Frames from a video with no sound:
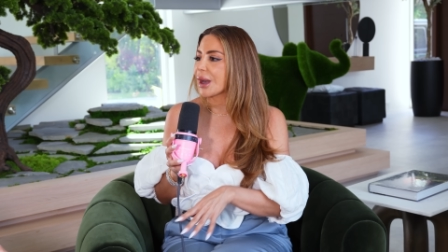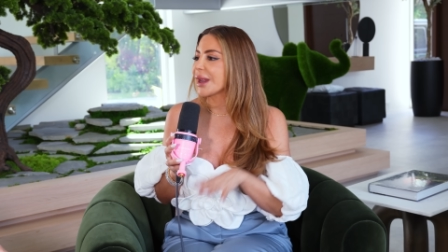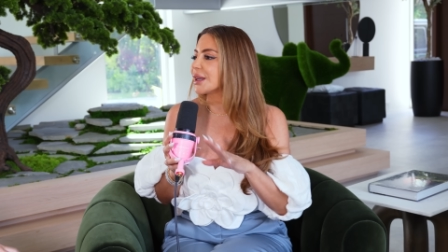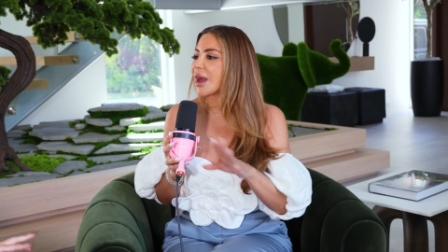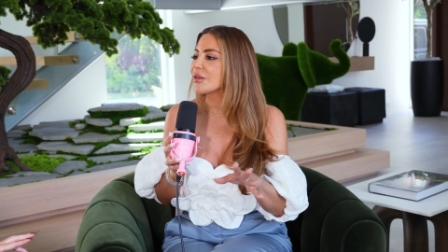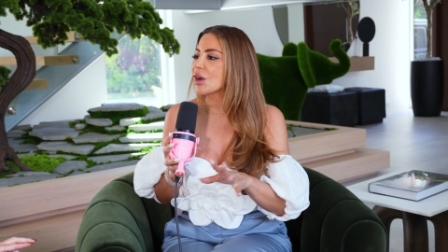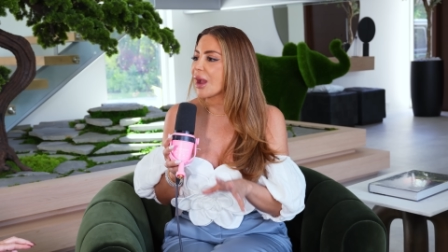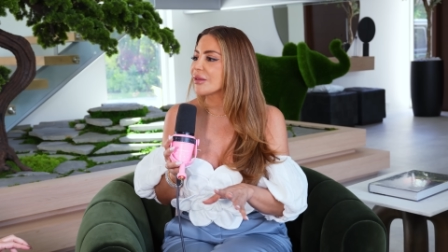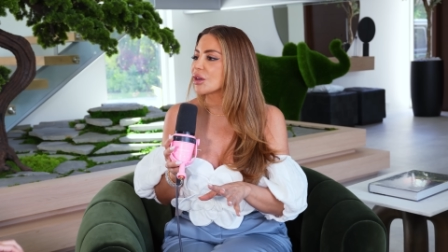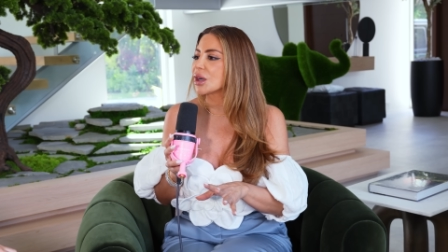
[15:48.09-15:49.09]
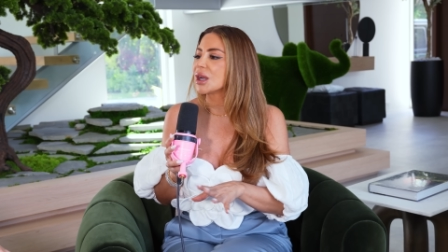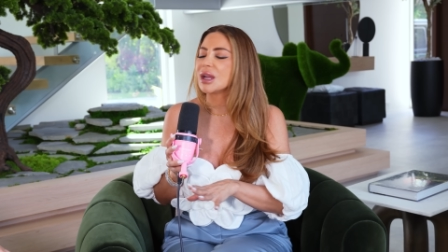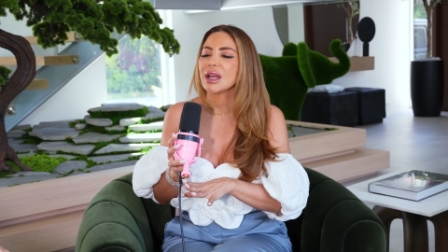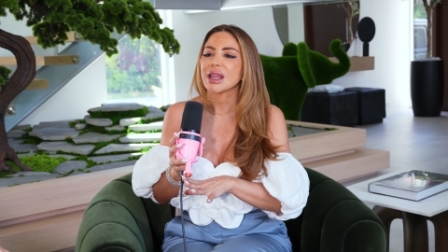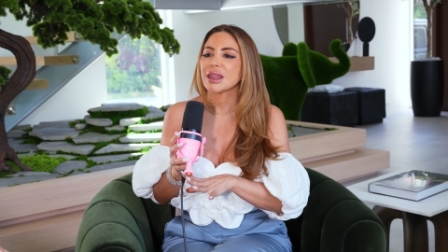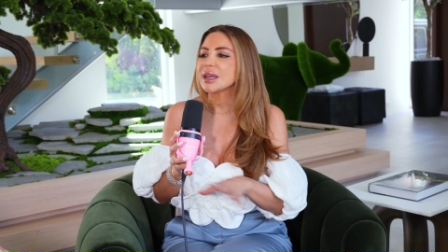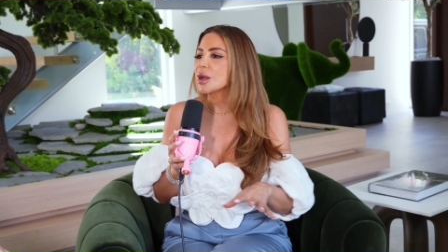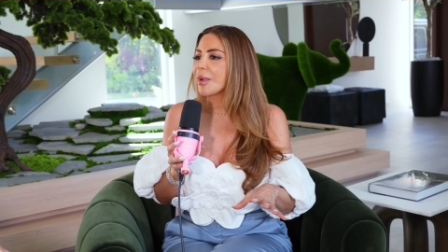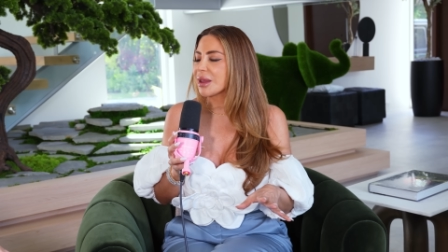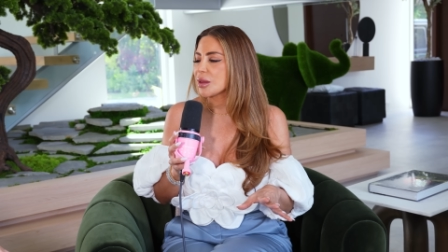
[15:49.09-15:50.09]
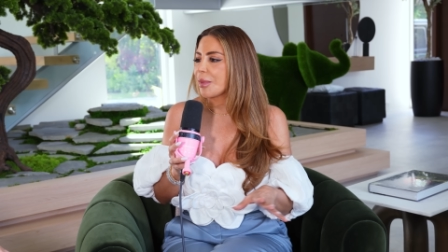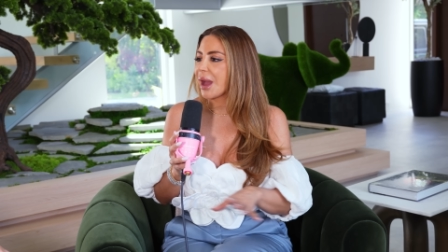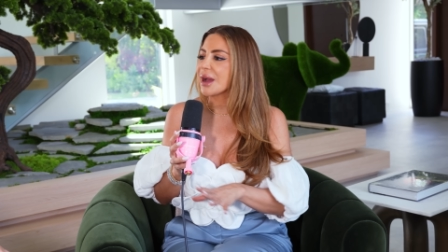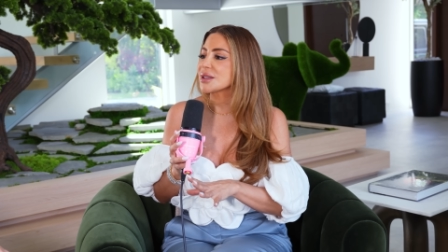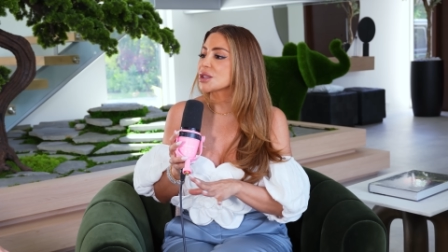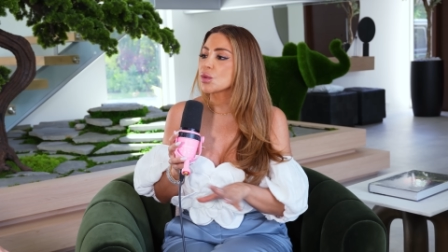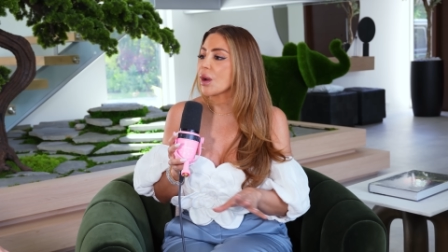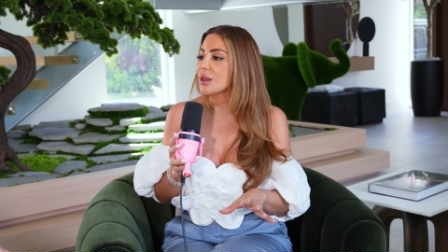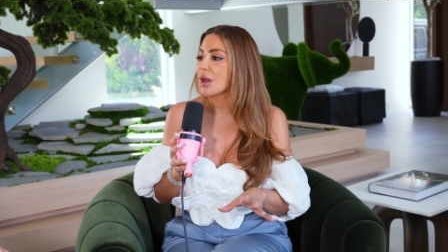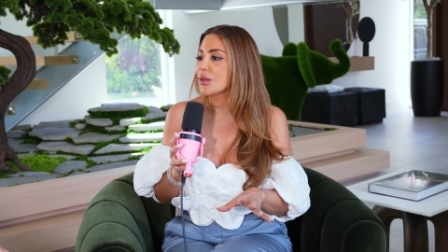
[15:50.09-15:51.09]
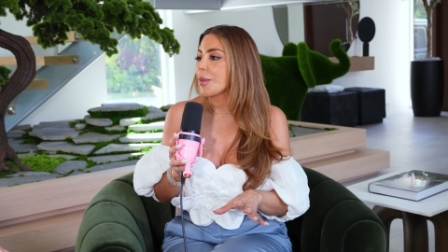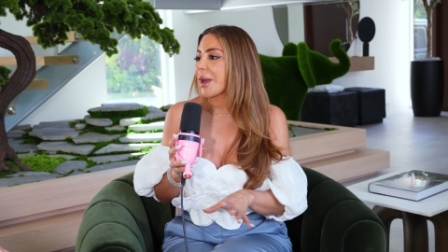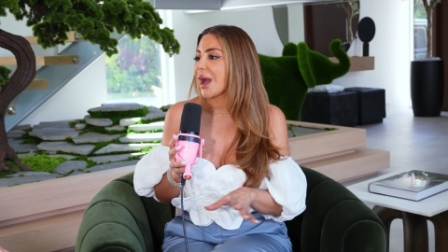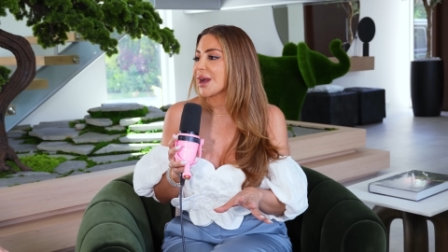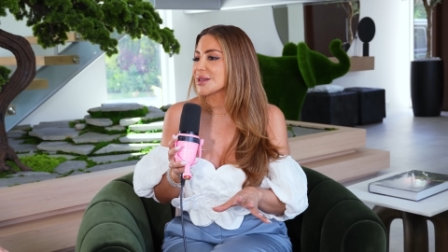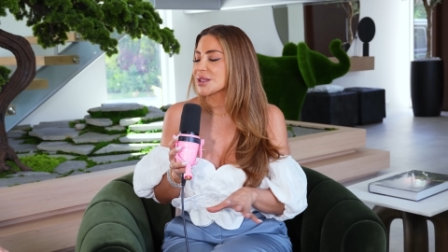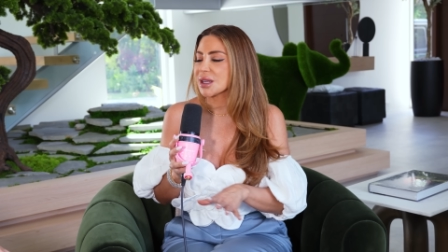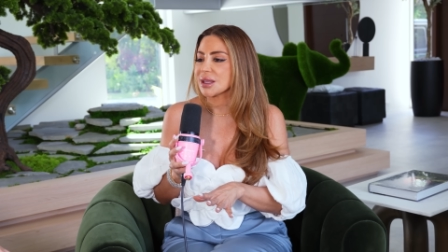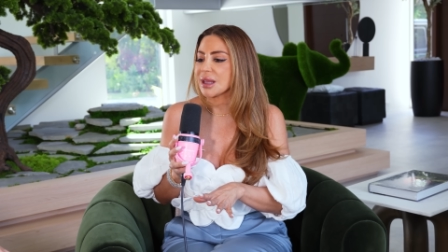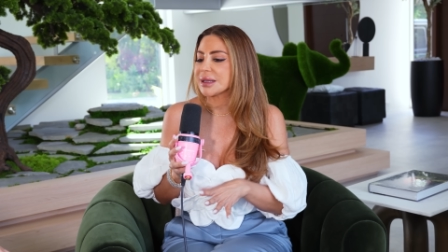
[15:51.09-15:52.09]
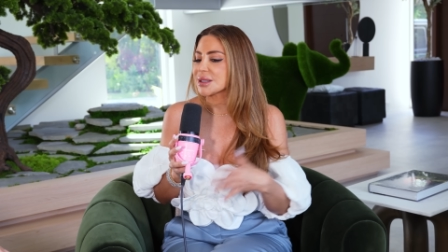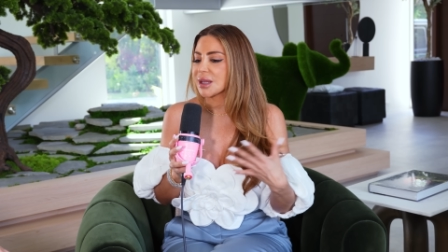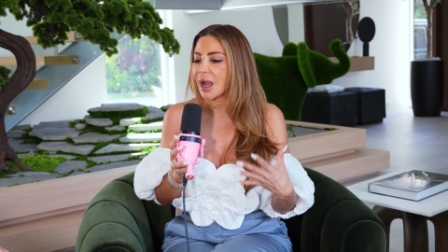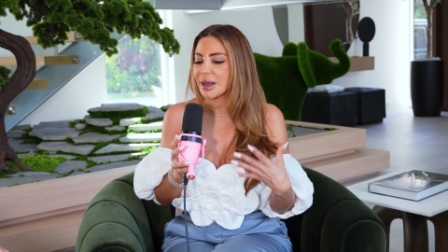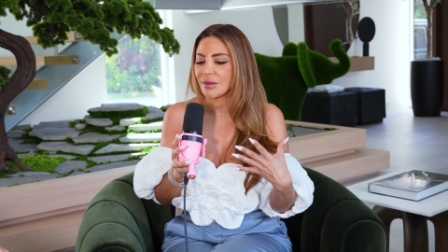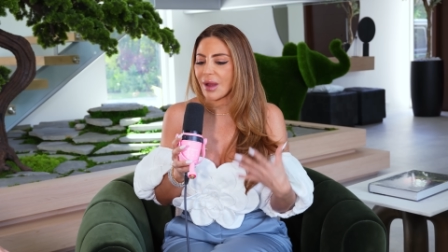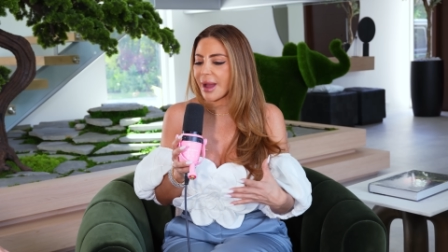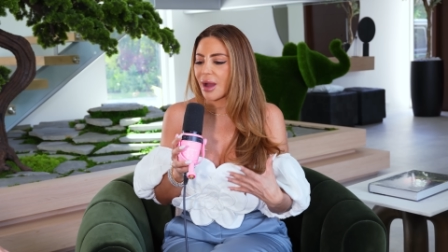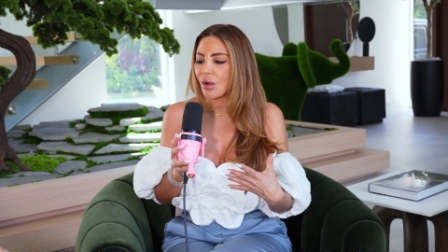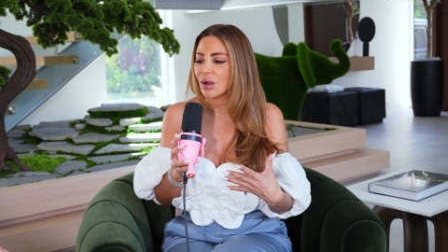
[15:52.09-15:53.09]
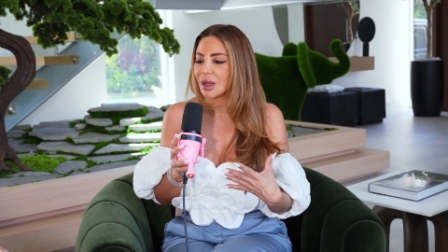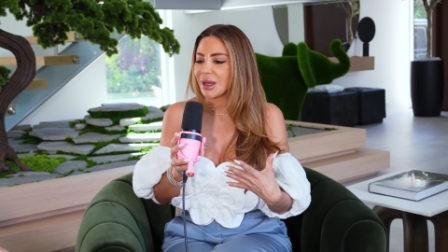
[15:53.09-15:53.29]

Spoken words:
I never ever think about the past, dwell on the past, and that's kind of how